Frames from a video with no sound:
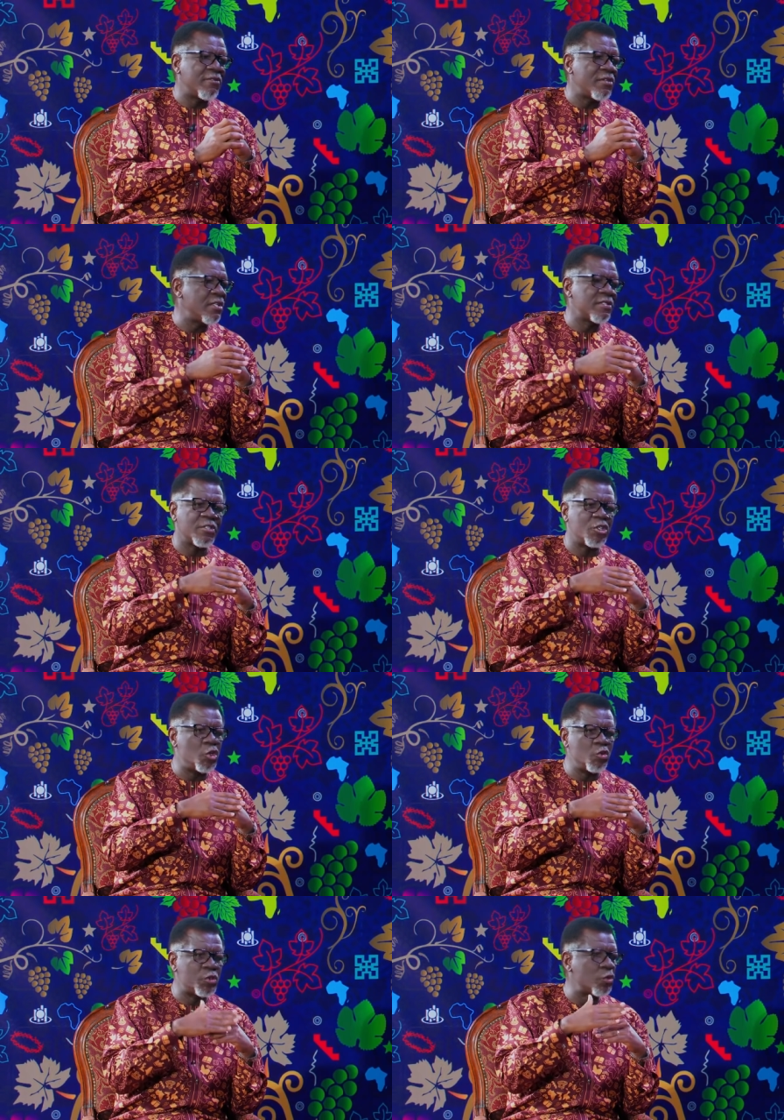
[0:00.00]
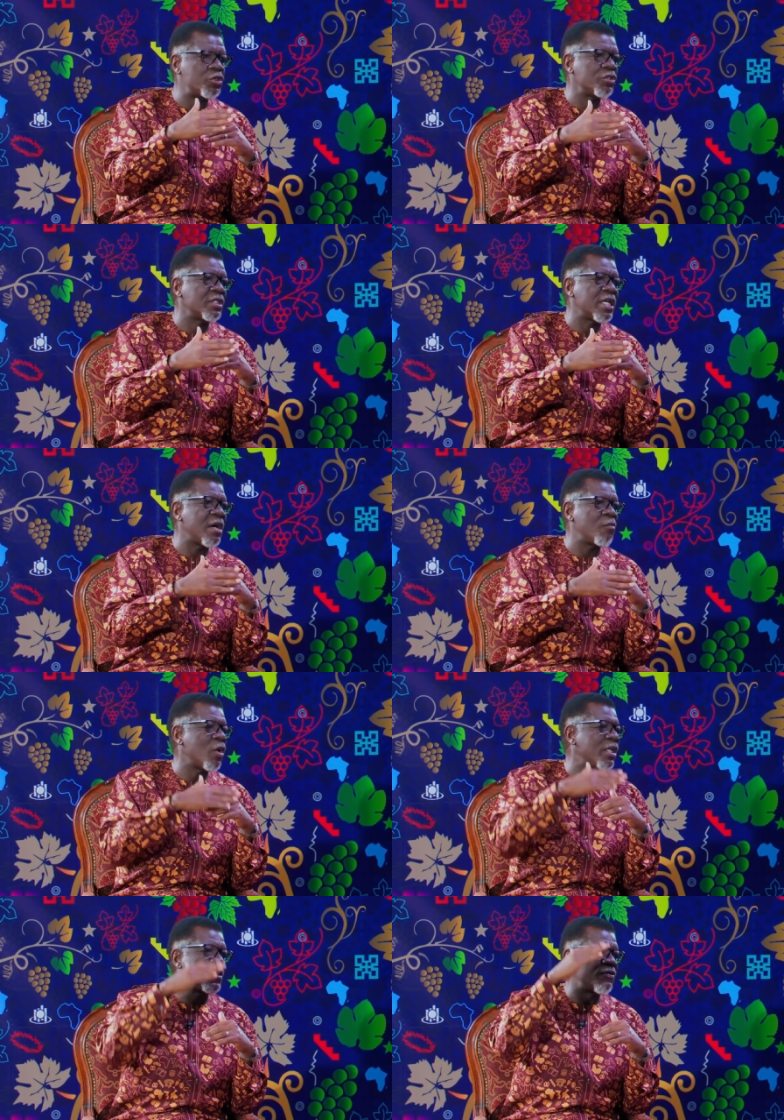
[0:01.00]
There's a huge social gap.
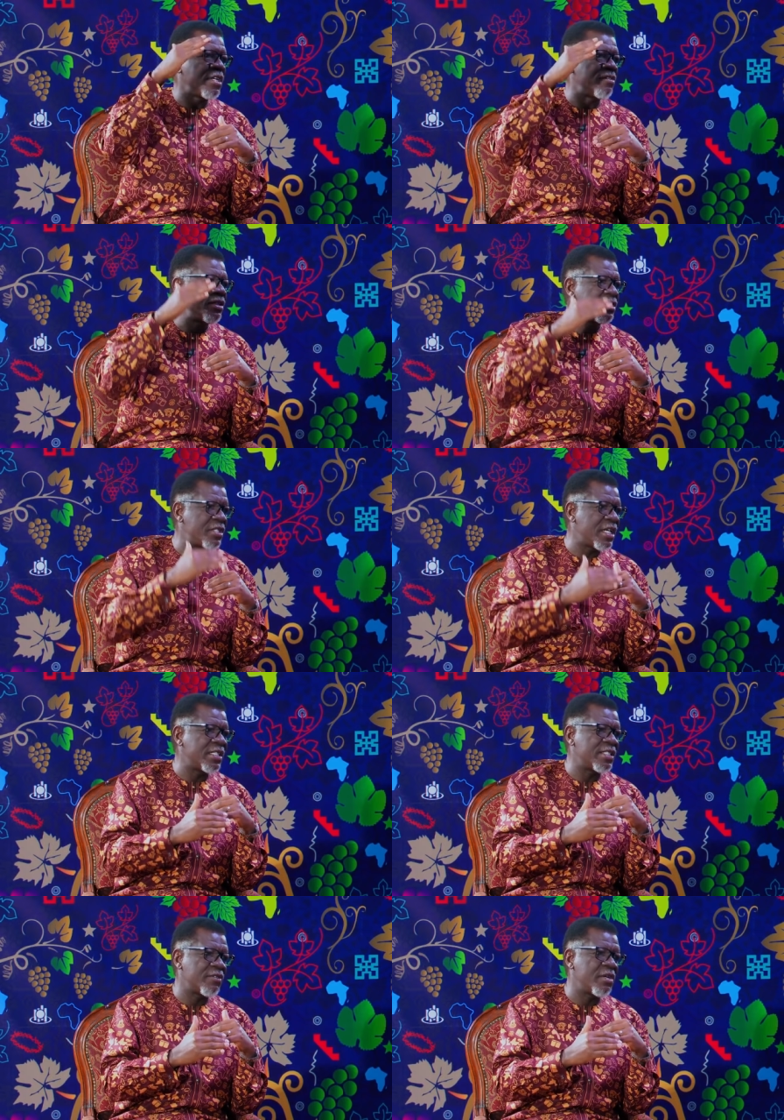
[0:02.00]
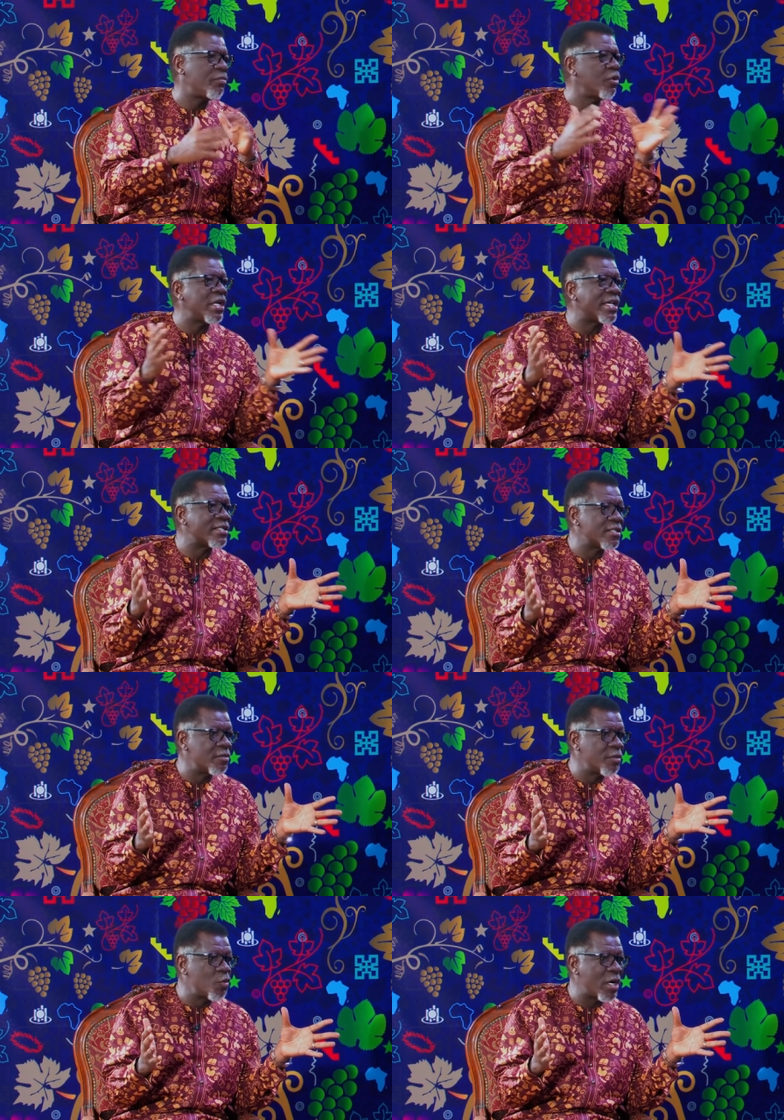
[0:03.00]
One is very rich, the other is very poor. It can
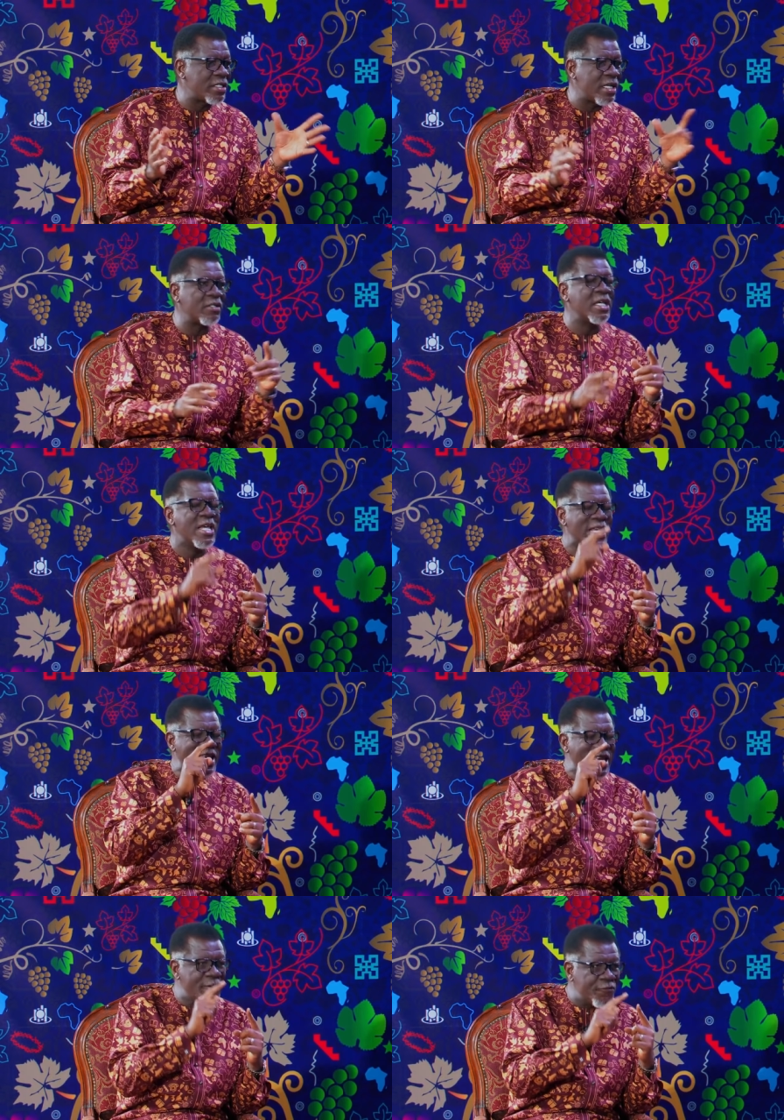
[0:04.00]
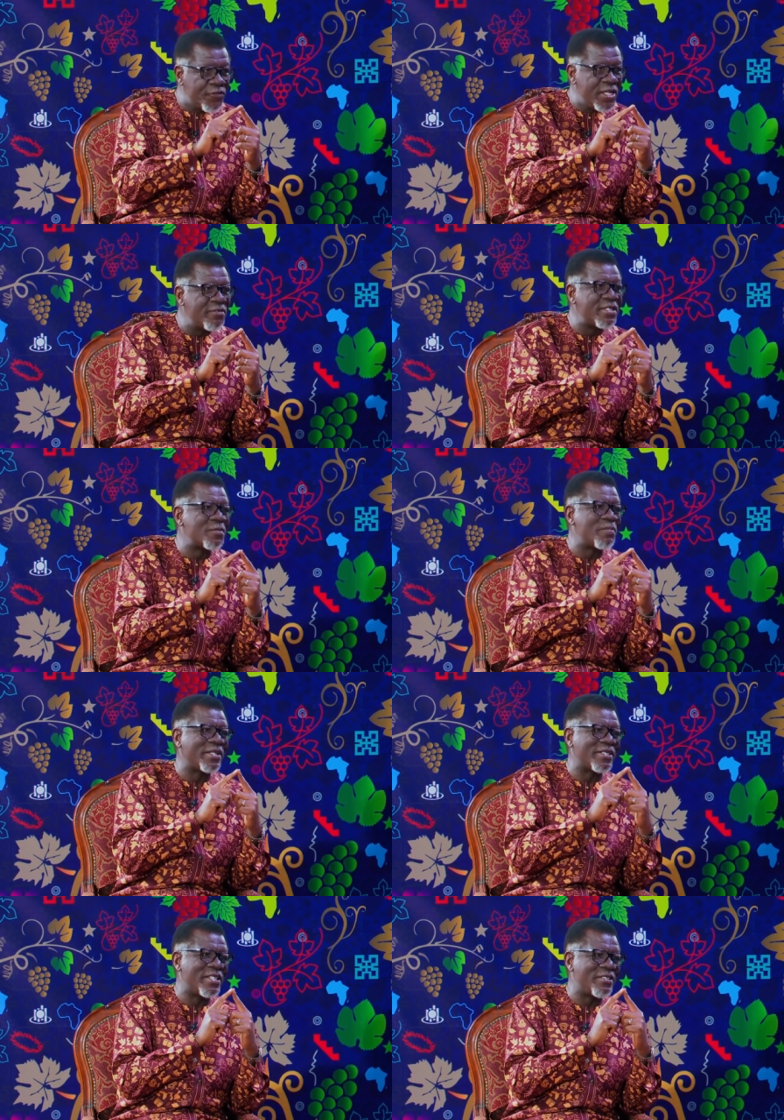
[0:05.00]
still be worked out if they
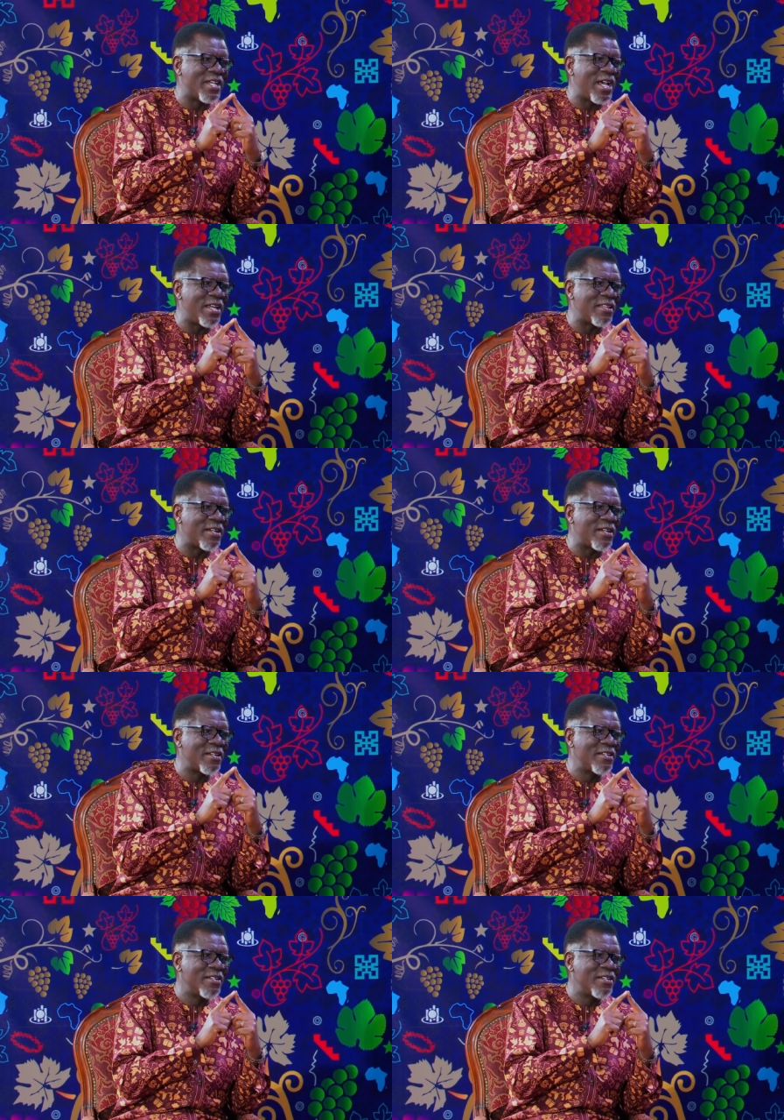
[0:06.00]
respect each other